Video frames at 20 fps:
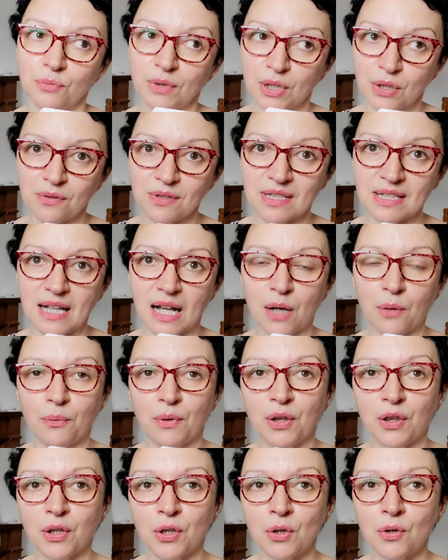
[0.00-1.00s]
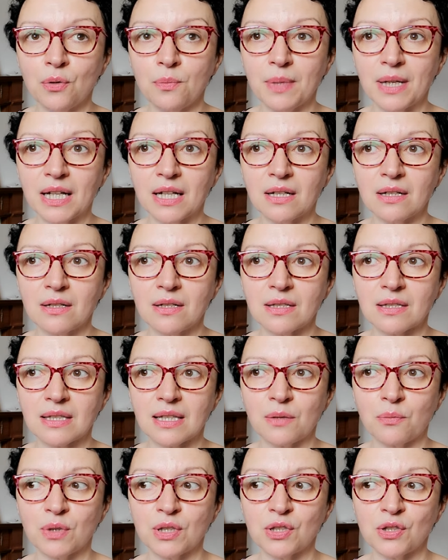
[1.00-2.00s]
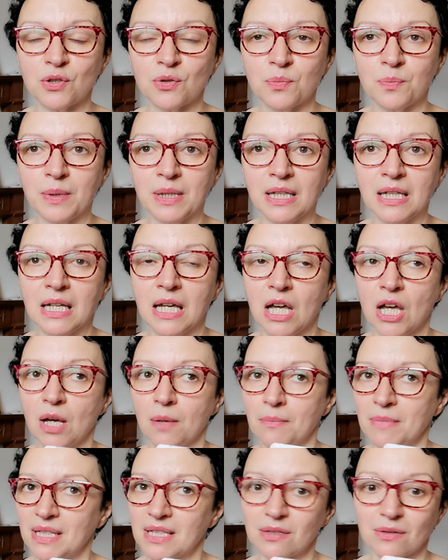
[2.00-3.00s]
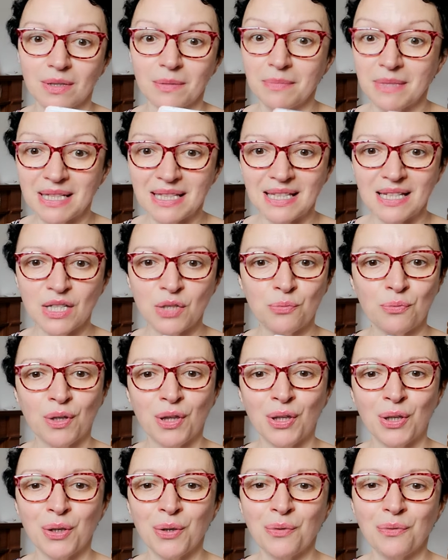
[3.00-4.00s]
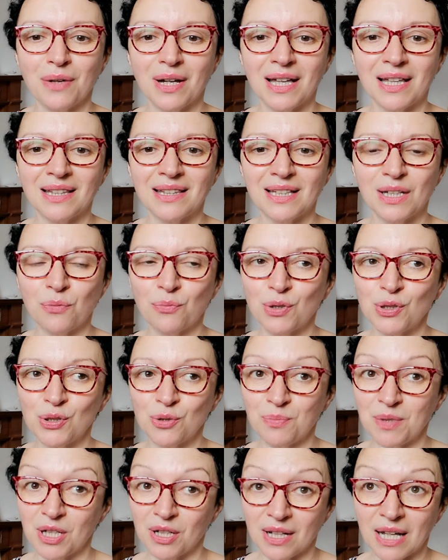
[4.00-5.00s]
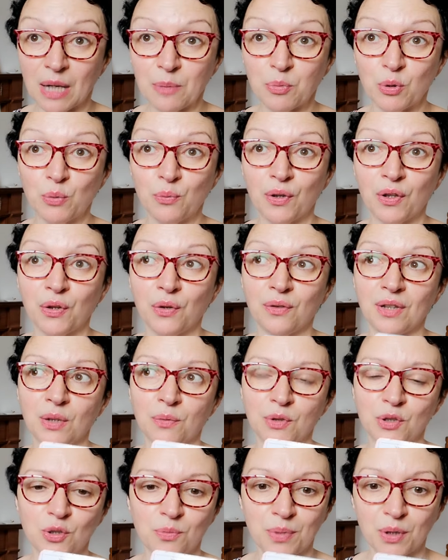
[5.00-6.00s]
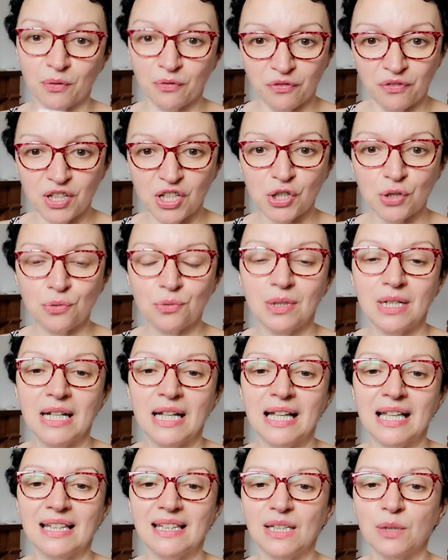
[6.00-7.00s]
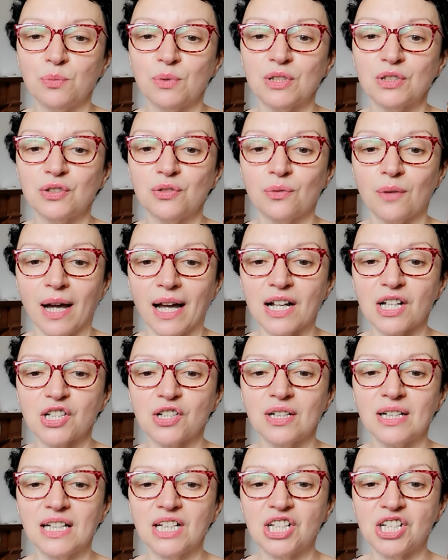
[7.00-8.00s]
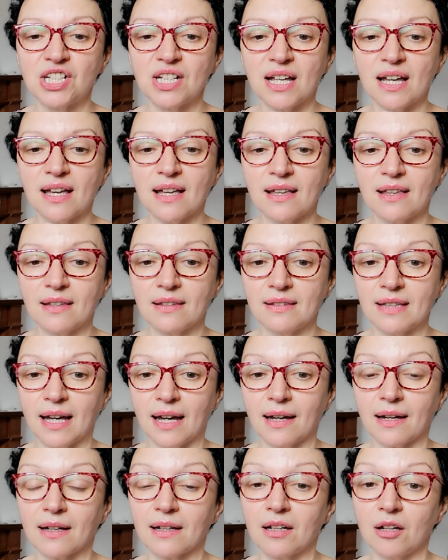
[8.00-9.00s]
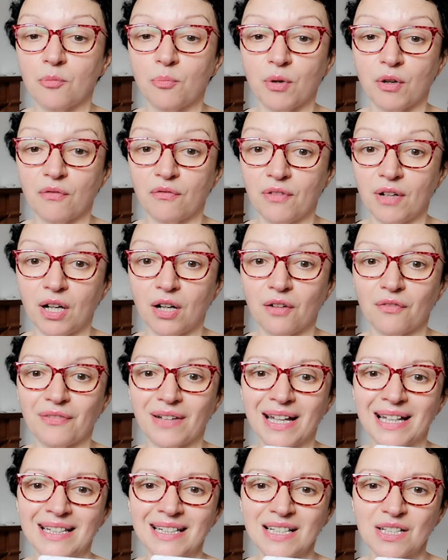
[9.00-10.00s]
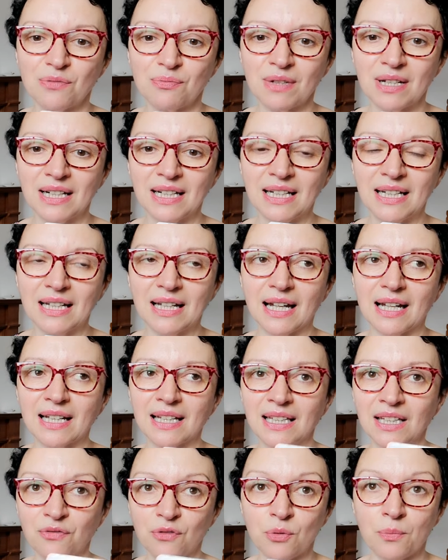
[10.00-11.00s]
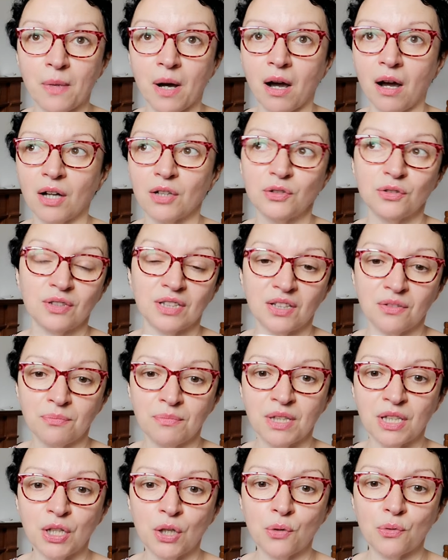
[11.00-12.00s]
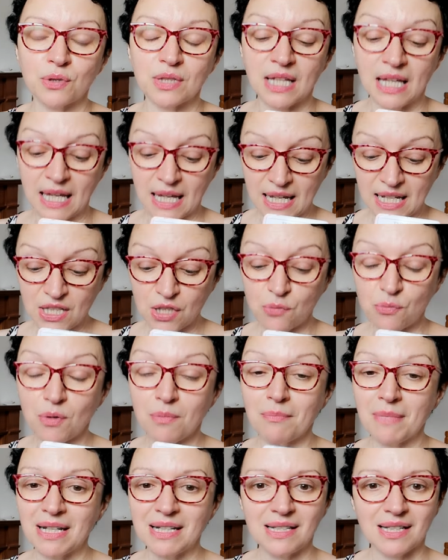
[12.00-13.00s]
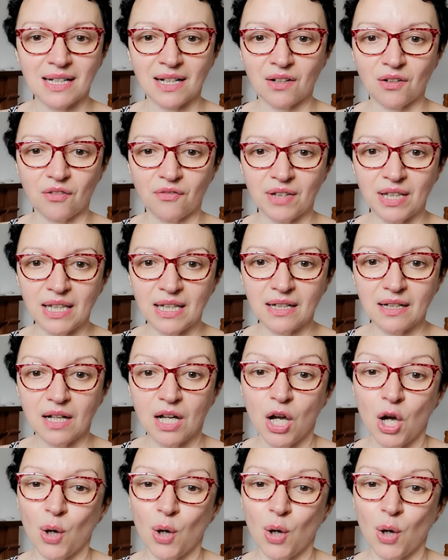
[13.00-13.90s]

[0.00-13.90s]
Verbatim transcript: reconciled with you because they want to be mr and mrs with you and they want to be a couple with you they want to be official they want to actually share that cup of love and it's really i give you my heart you give me yours it's a romantic love here